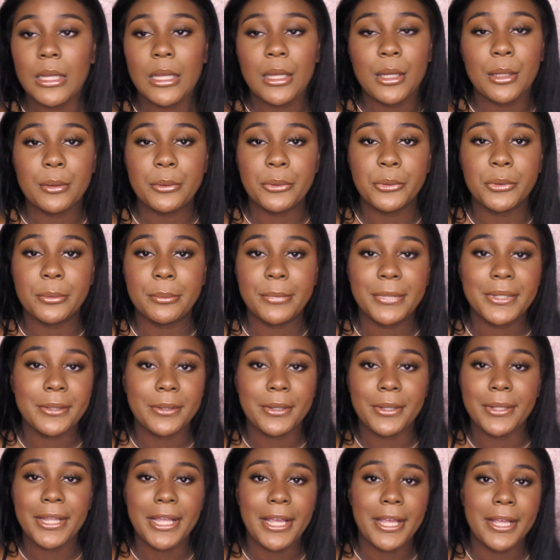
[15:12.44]
I don't know about
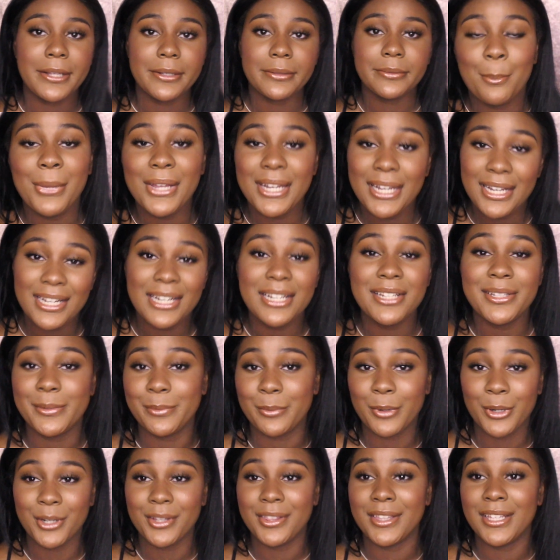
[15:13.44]
all that, but it
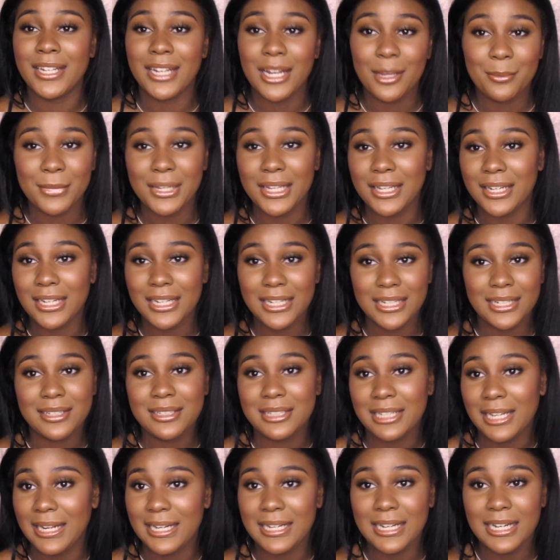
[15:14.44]
is worth it. I mean,
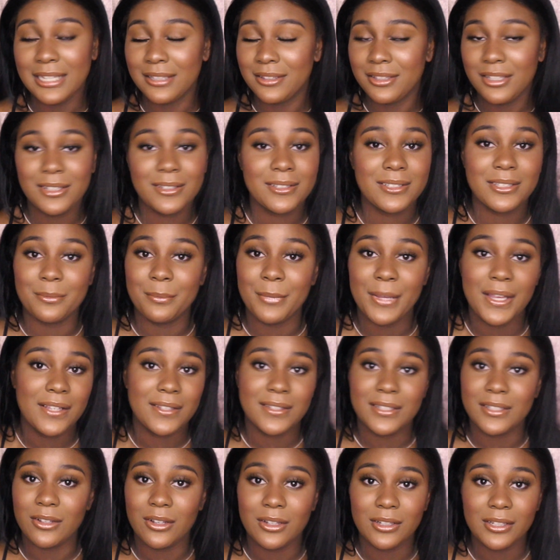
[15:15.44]
it looks
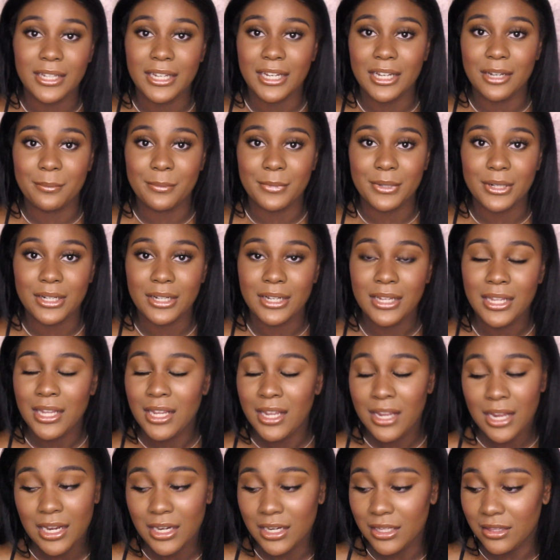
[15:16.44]
amazing on camera
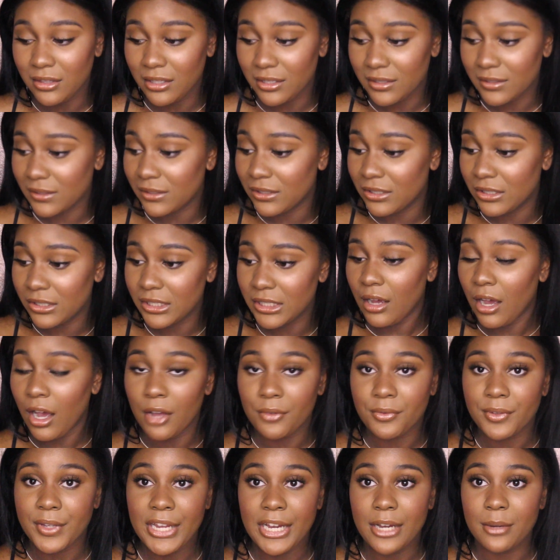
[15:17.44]
and it looks good
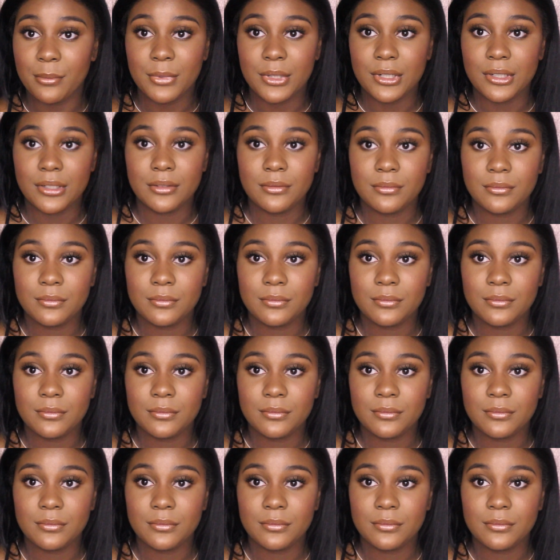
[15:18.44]
off camera.